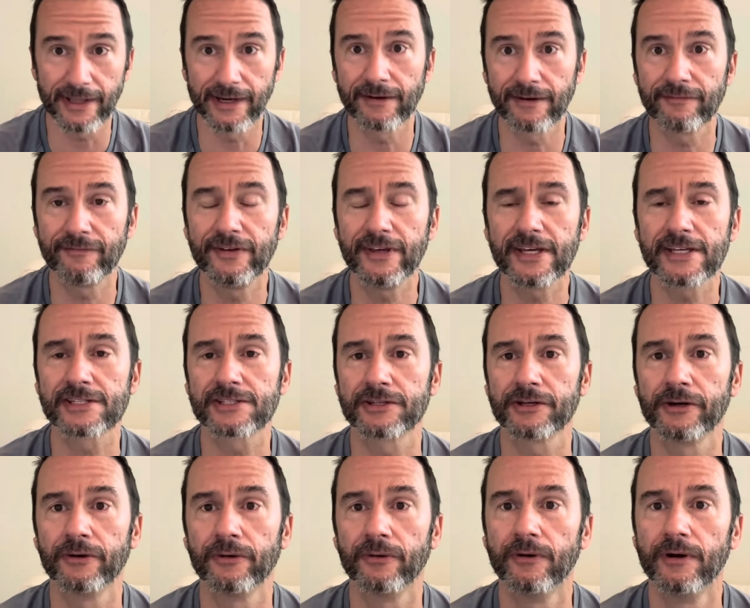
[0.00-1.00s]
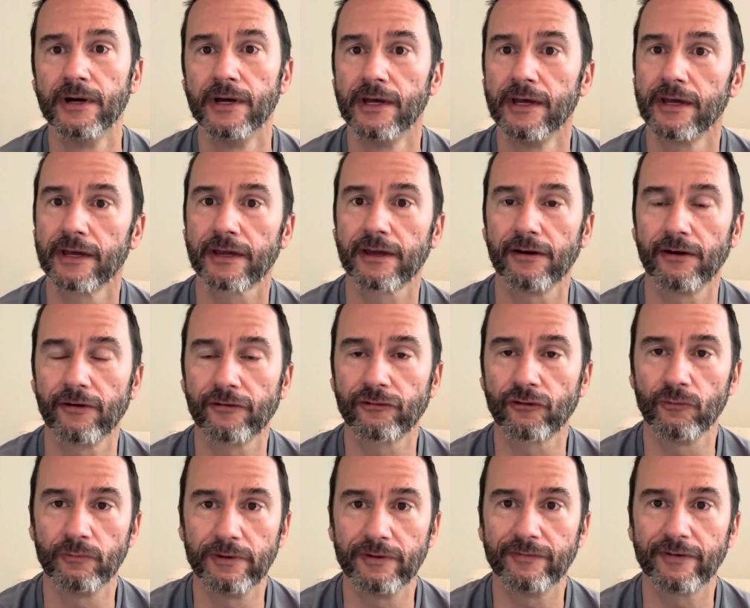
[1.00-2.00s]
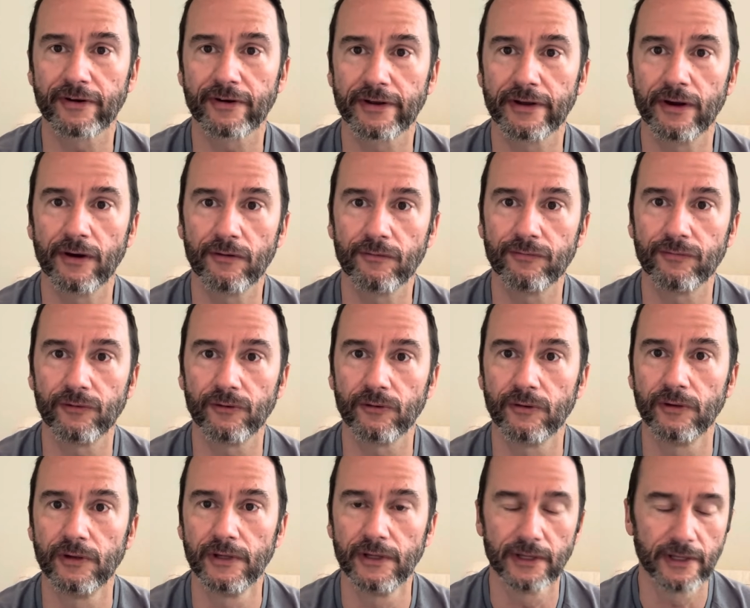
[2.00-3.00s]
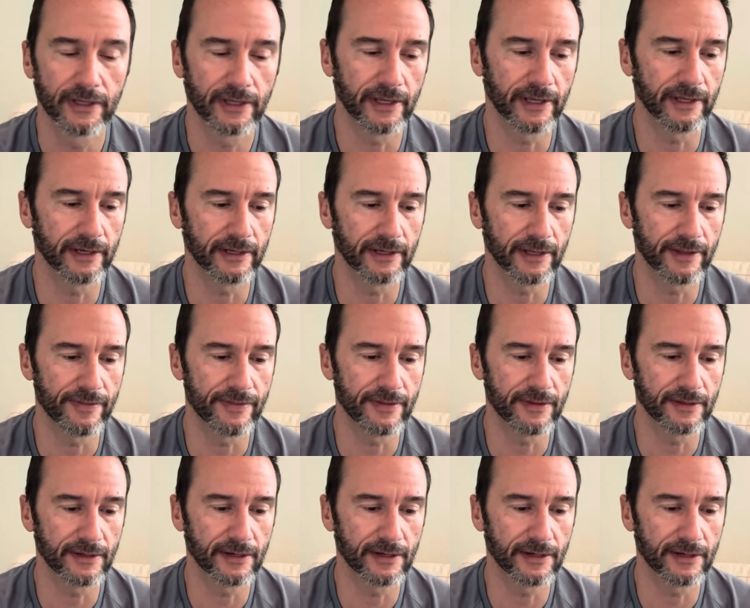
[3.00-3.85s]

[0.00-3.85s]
And a VSO can also be very helpful in